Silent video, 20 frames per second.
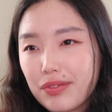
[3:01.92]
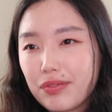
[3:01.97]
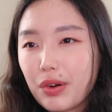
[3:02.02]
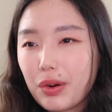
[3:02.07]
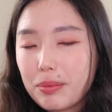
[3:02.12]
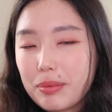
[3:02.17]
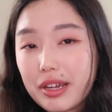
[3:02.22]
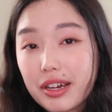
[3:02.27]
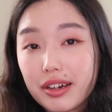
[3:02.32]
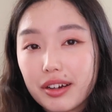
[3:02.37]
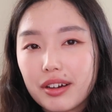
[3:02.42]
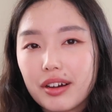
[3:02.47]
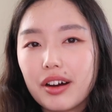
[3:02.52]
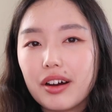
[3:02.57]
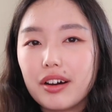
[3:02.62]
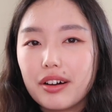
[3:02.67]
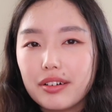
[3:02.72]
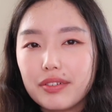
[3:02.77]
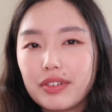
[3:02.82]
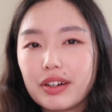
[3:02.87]
a phobia
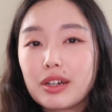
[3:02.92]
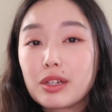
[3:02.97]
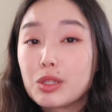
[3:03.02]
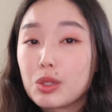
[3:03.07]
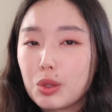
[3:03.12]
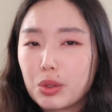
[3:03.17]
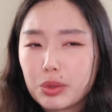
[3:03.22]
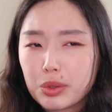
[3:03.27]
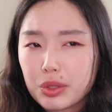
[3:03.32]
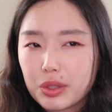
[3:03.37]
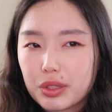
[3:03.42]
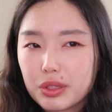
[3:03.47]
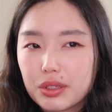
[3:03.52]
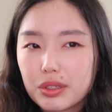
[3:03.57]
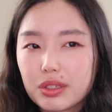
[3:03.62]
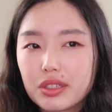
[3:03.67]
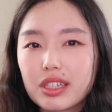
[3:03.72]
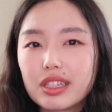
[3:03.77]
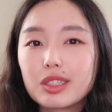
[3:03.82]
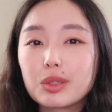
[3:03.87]
of
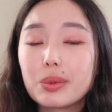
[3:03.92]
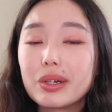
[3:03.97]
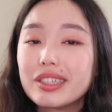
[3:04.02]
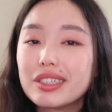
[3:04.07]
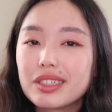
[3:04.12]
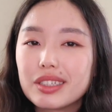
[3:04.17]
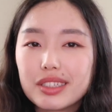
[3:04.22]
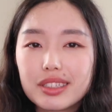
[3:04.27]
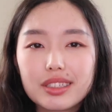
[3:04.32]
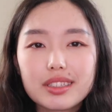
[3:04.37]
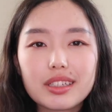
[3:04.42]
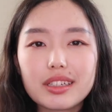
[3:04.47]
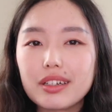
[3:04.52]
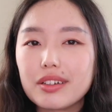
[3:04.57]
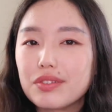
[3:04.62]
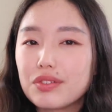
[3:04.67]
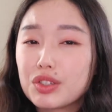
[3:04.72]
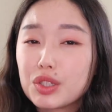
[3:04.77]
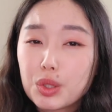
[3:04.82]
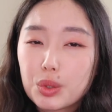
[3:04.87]
social situations,
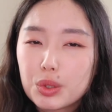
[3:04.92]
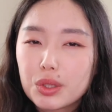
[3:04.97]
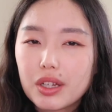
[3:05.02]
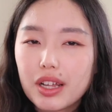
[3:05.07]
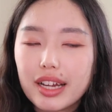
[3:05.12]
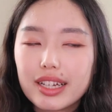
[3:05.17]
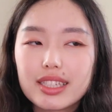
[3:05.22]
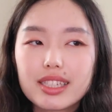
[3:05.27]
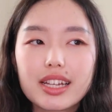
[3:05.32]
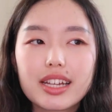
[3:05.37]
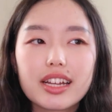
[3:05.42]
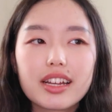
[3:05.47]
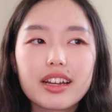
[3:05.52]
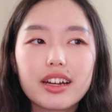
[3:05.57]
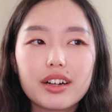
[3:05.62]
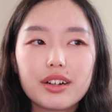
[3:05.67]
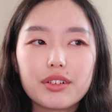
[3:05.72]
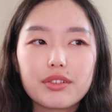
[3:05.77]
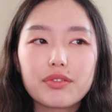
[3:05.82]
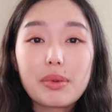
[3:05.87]
of socializing,
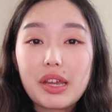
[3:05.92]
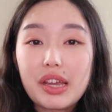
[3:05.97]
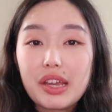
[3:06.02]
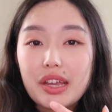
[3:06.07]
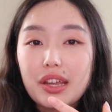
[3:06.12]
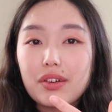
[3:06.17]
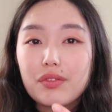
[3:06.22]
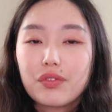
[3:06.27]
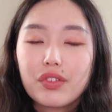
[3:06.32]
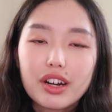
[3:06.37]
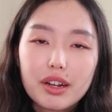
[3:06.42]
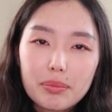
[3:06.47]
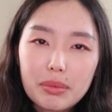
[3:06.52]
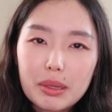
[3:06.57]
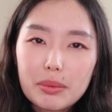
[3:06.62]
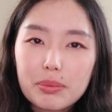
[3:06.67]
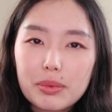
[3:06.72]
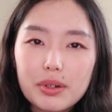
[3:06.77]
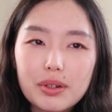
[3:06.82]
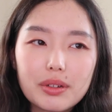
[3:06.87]
of being in front of
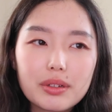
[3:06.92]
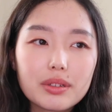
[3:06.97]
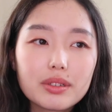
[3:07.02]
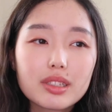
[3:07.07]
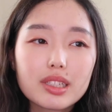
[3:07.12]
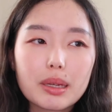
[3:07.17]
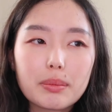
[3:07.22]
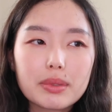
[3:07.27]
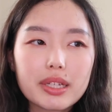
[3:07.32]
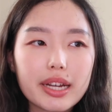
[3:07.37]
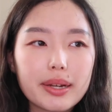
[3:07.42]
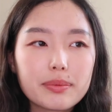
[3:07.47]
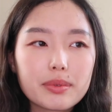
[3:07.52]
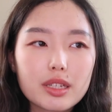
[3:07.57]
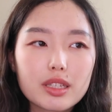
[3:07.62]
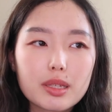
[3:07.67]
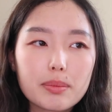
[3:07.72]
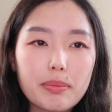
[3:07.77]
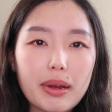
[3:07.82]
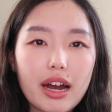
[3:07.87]
people. Sometimes
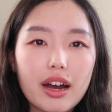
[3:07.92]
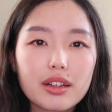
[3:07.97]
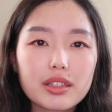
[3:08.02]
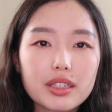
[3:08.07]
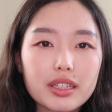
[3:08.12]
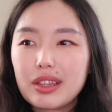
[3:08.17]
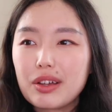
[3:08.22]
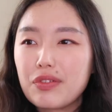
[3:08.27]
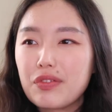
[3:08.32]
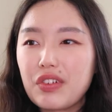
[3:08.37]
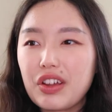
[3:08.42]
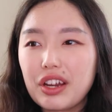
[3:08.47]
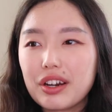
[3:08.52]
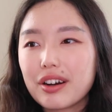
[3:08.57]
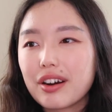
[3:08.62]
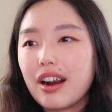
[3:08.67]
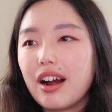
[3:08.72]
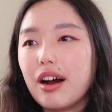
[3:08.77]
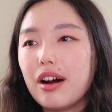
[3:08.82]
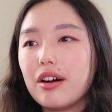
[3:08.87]
it's about the
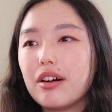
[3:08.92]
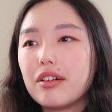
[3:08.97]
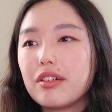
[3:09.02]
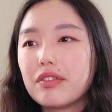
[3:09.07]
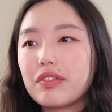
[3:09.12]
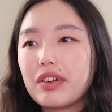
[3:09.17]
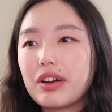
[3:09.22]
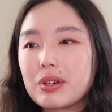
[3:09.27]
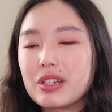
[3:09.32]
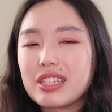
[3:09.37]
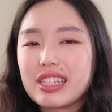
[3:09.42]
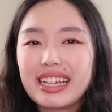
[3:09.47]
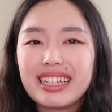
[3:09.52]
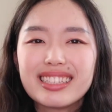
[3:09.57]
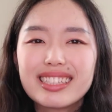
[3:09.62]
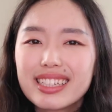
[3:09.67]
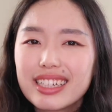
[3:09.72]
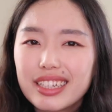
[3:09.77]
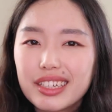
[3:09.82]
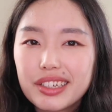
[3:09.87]
fear of
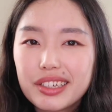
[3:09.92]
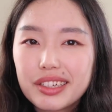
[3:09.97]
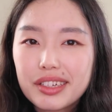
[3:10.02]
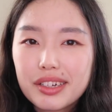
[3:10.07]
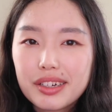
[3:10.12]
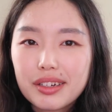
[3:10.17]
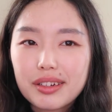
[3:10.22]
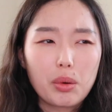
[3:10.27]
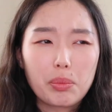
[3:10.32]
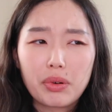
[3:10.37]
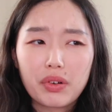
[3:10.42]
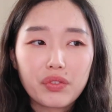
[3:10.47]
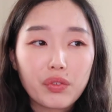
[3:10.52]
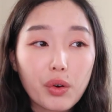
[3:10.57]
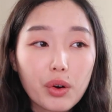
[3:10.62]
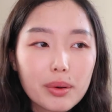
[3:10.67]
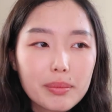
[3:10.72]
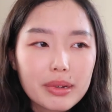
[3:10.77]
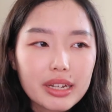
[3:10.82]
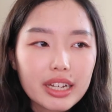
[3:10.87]
presenting or
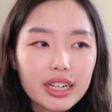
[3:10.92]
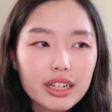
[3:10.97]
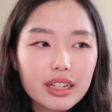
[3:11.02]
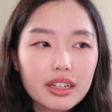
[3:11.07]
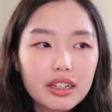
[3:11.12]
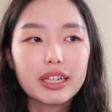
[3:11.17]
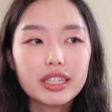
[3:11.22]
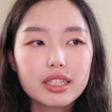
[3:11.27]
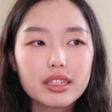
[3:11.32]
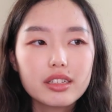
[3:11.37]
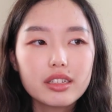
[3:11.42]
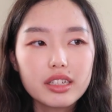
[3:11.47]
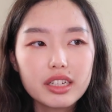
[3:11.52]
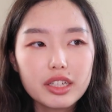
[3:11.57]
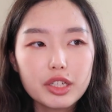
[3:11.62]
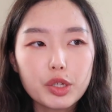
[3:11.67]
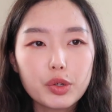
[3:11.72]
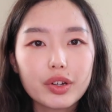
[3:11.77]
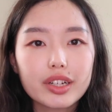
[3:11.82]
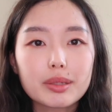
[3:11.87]
performing.
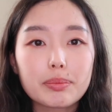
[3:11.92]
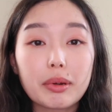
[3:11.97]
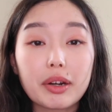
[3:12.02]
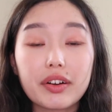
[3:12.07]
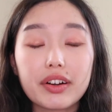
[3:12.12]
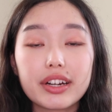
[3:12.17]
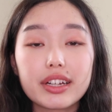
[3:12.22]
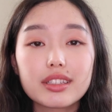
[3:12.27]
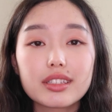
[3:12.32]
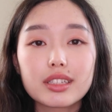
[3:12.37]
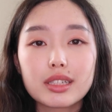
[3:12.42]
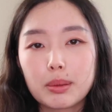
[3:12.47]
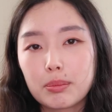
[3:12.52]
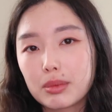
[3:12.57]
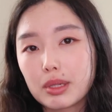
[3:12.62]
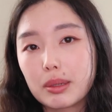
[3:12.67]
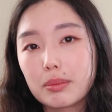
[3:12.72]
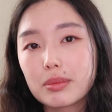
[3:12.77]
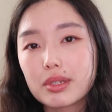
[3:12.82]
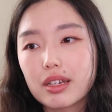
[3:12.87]
Basically, you experience
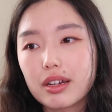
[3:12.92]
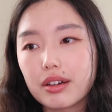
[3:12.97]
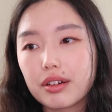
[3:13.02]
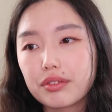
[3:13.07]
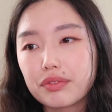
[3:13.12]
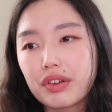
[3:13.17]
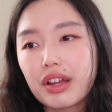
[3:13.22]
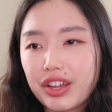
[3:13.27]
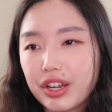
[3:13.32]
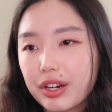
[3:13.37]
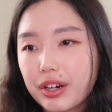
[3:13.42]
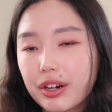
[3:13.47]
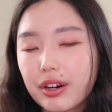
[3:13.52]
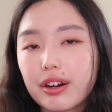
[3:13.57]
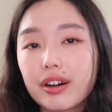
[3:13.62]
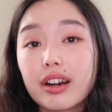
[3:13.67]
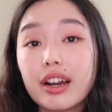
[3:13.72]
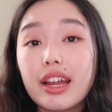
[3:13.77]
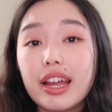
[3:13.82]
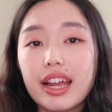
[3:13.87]
symptoms of
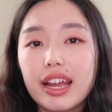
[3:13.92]
fear